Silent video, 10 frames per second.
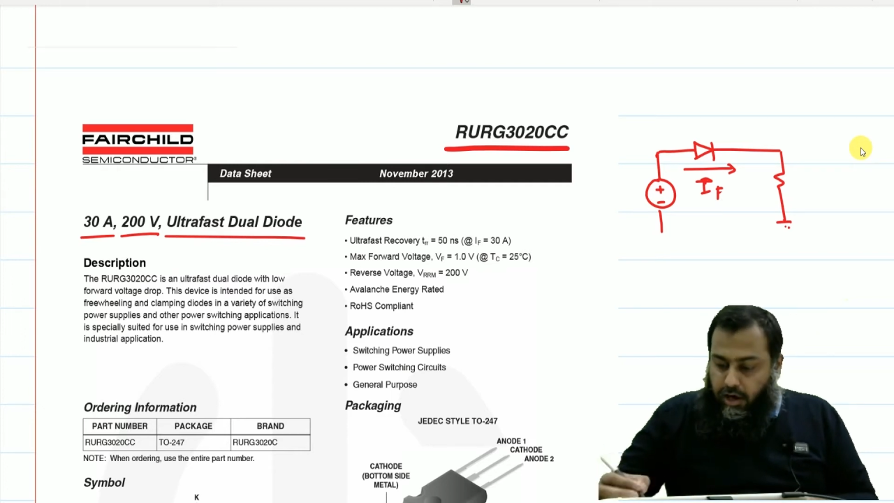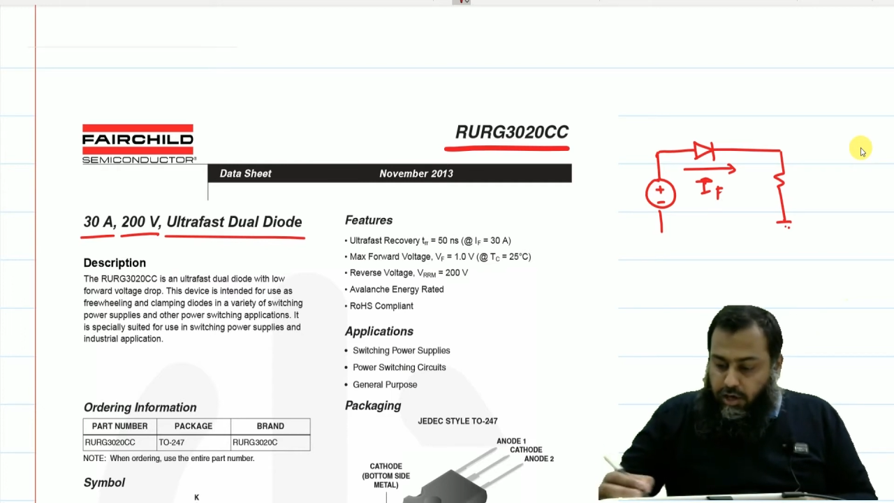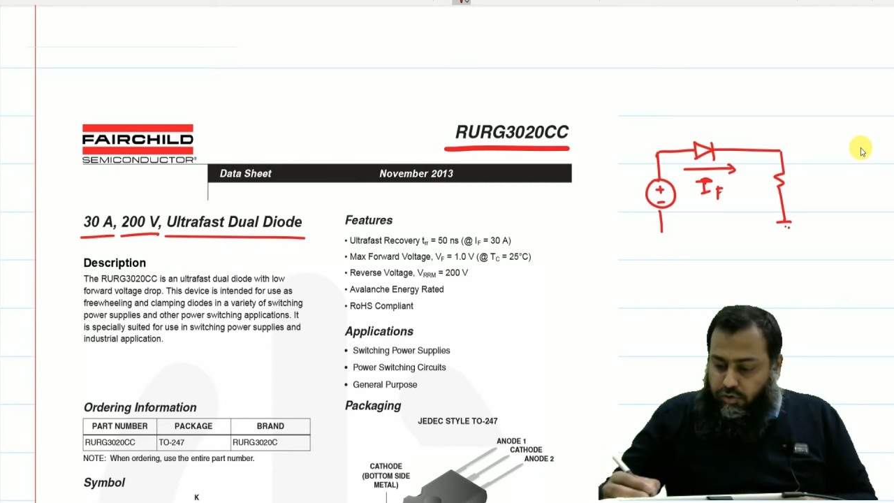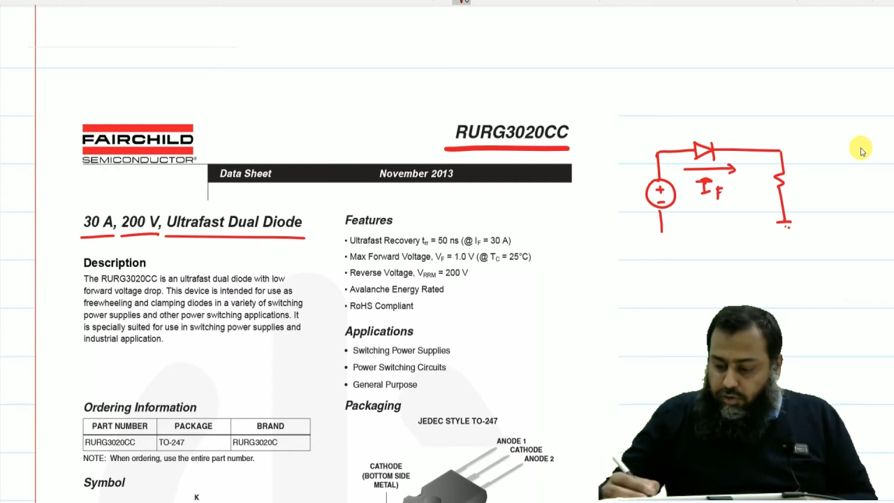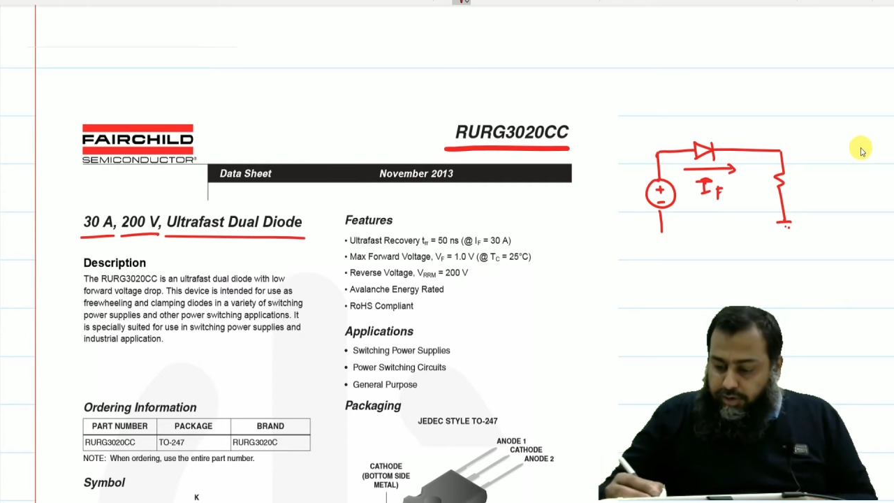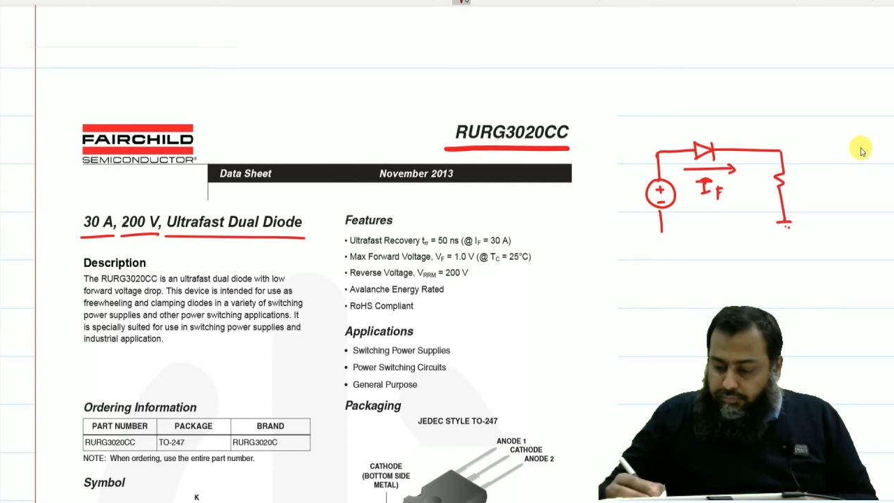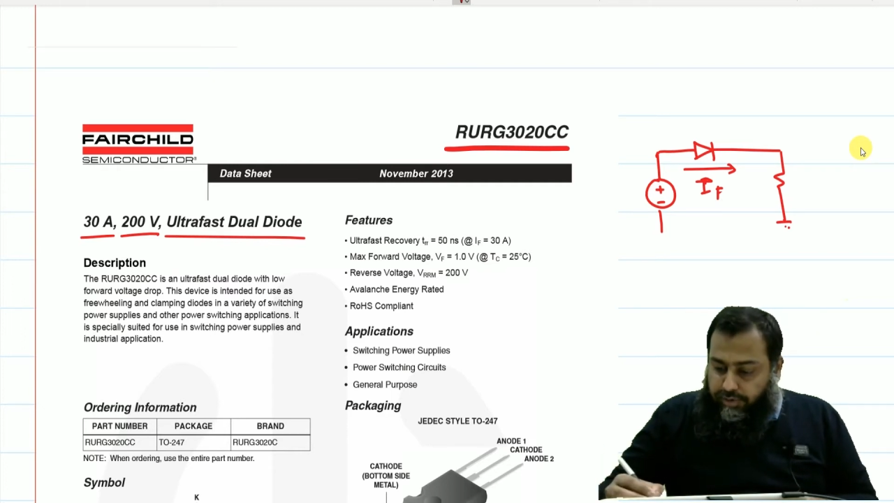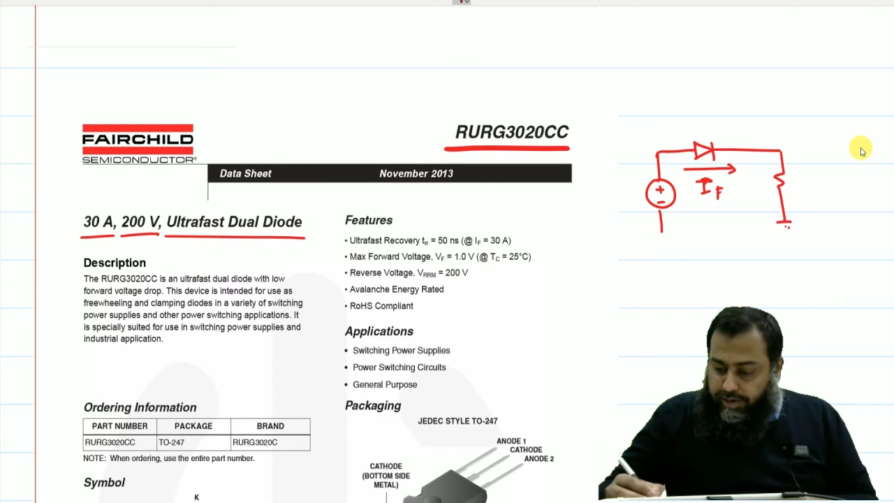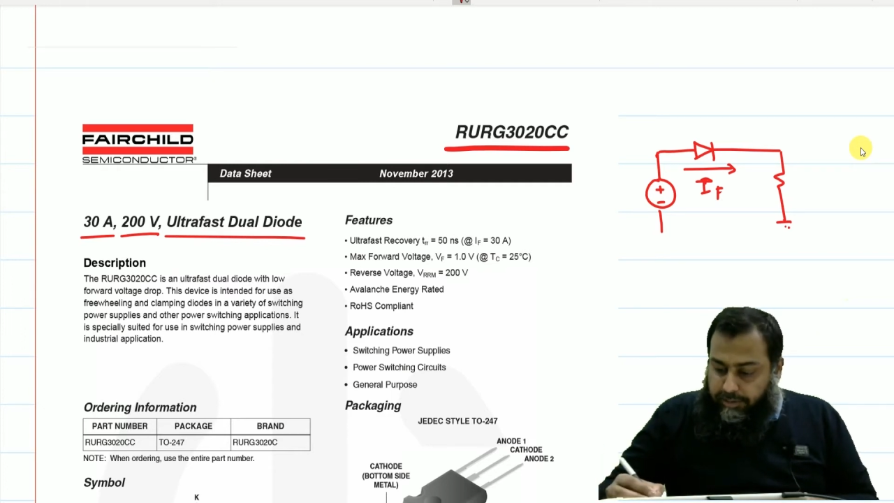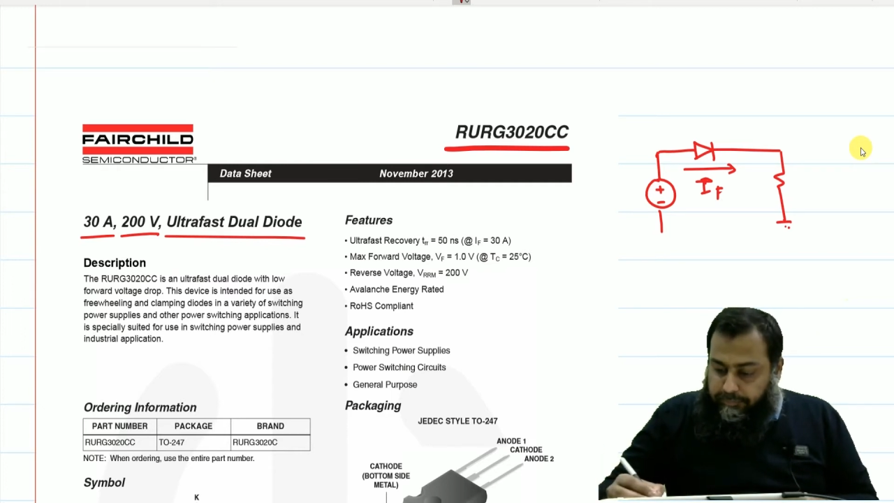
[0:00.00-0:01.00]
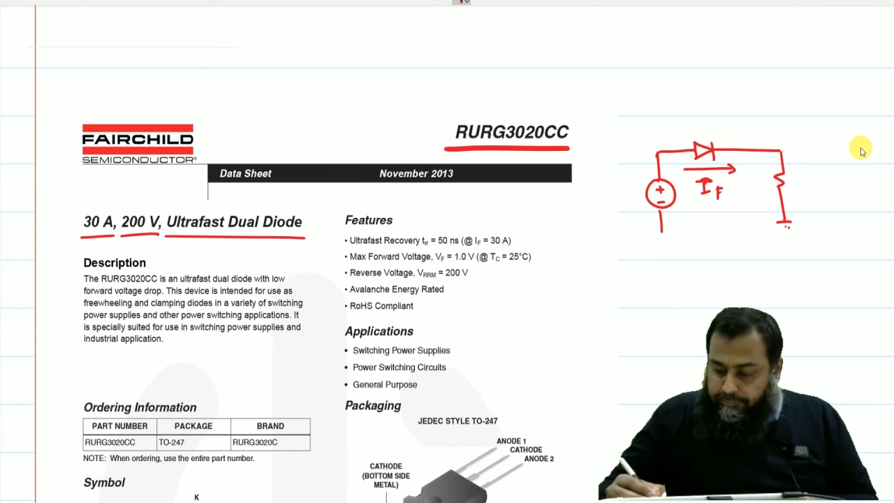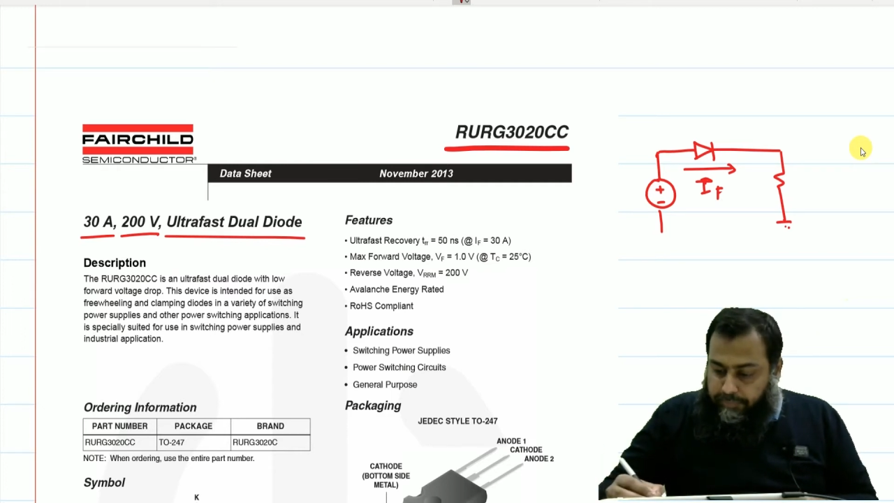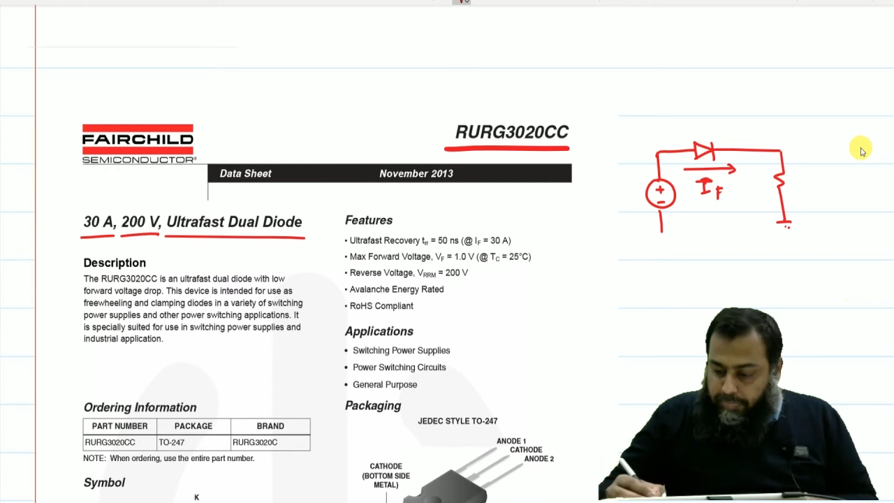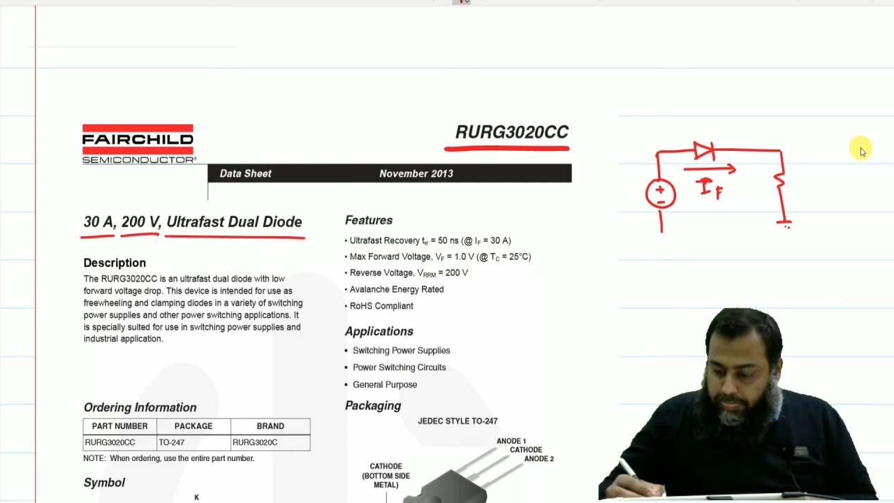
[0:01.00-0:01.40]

Also, if we